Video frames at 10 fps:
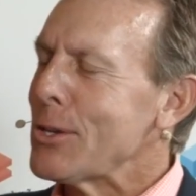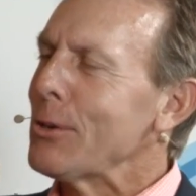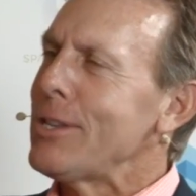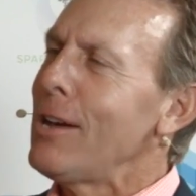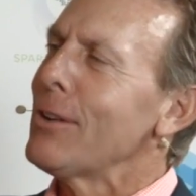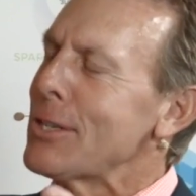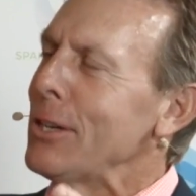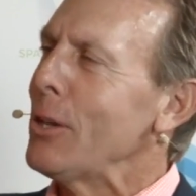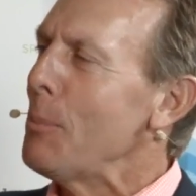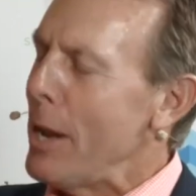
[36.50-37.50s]
So tell us a
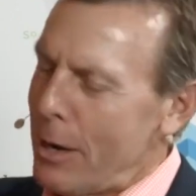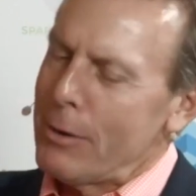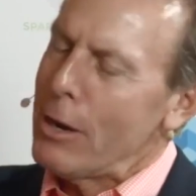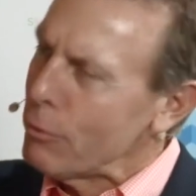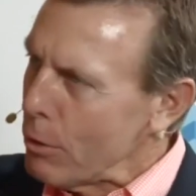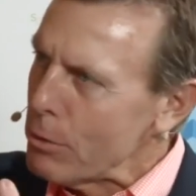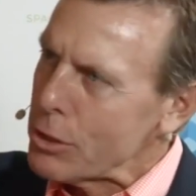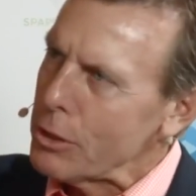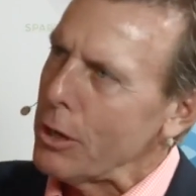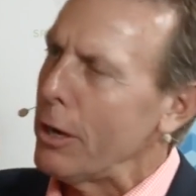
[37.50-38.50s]
little bit,
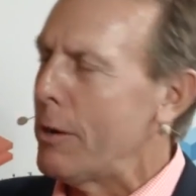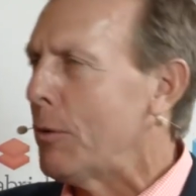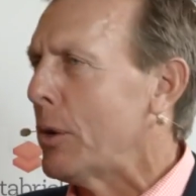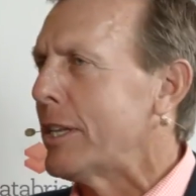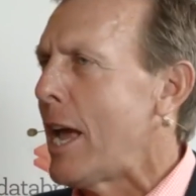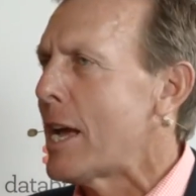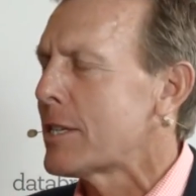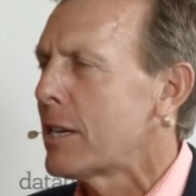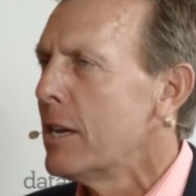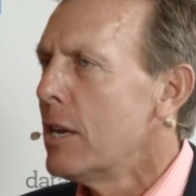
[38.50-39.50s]
introduce, if you would,
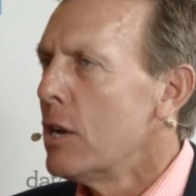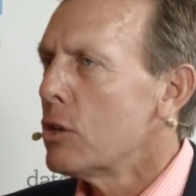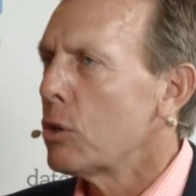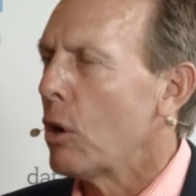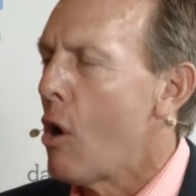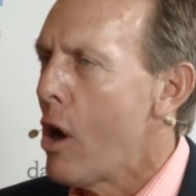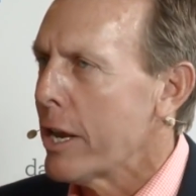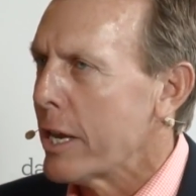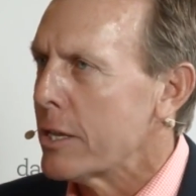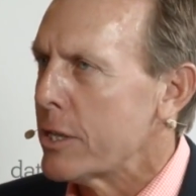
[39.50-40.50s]
Cask to our
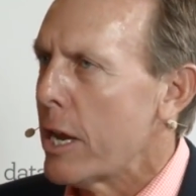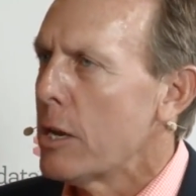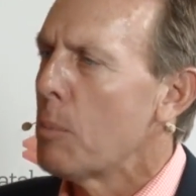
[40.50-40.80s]
audience, and